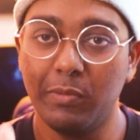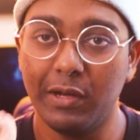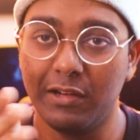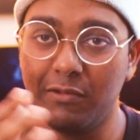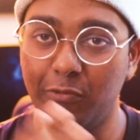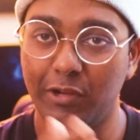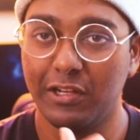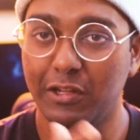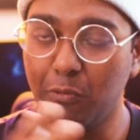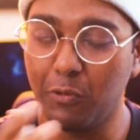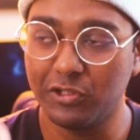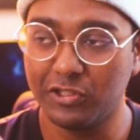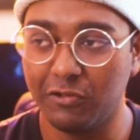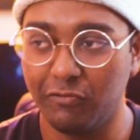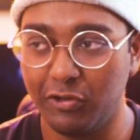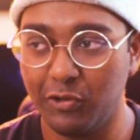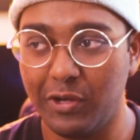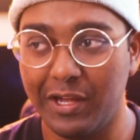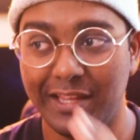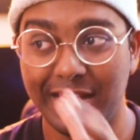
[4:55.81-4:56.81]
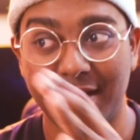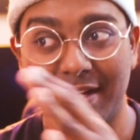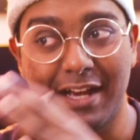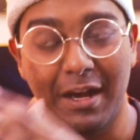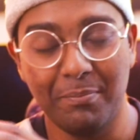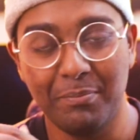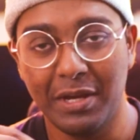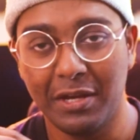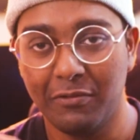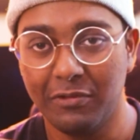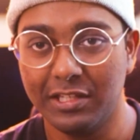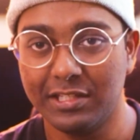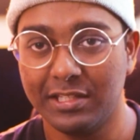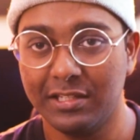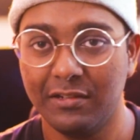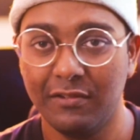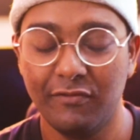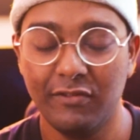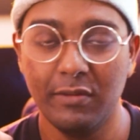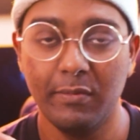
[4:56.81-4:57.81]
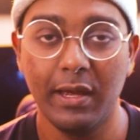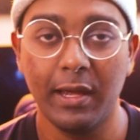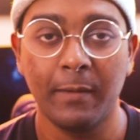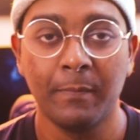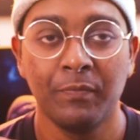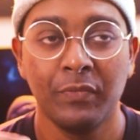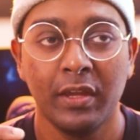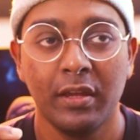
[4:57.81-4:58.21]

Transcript: but when they watch the video and then come back with a certain feedback.